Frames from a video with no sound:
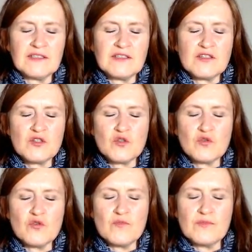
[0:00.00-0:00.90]

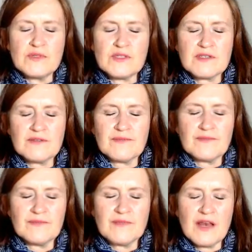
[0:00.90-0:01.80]
storms,
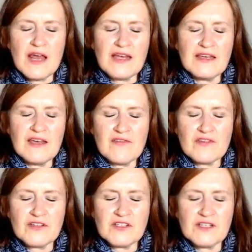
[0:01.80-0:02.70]
lightning,
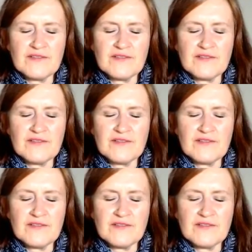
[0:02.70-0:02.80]
thunder.